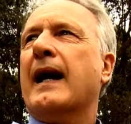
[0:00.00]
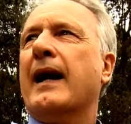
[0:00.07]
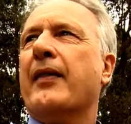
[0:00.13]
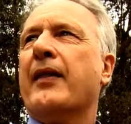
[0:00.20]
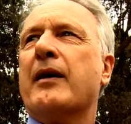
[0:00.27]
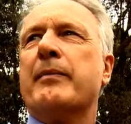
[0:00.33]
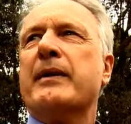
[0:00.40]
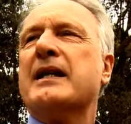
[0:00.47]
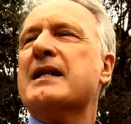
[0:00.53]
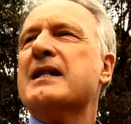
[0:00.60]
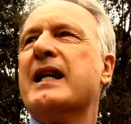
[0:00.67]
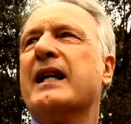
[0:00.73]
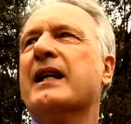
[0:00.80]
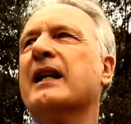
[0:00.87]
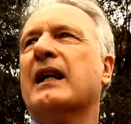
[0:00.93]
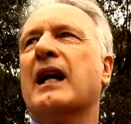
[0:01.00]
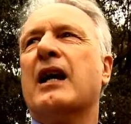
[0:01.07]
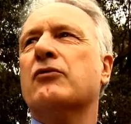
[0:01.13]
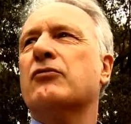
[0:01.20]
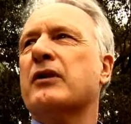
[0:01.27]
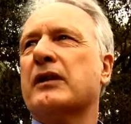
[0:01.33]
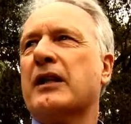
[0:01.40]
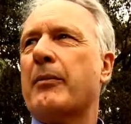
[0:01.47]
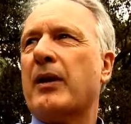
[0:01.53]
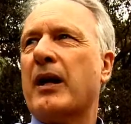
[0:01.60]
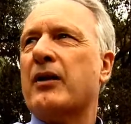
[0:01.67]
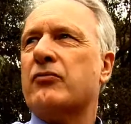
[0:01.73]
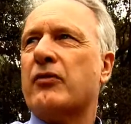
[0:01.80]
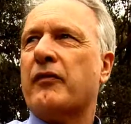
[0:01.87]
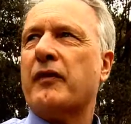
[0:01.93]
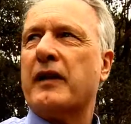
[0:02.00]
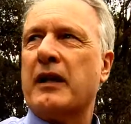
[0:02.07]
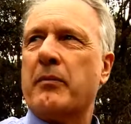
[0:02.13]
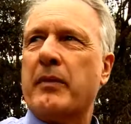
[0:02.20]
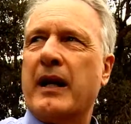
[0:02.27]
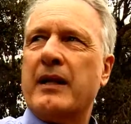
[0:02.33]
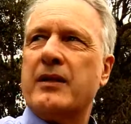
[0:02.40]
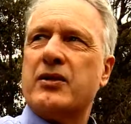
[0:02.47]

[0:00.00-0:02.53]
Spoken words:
They'll be descending a couple of hundred feet a minute,